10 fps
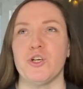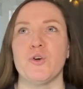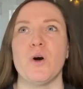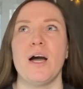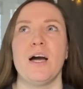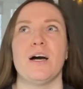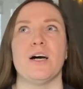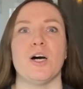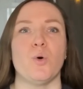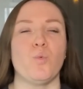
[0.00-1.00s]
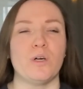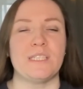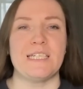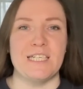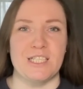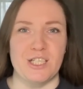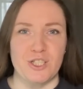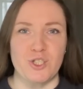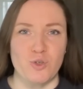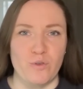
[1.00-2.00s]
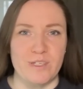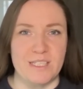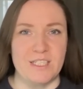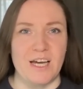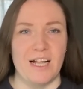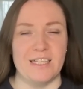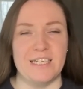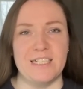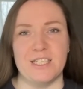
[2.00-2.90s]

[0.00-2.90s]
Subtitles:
You know, what is Soviet style?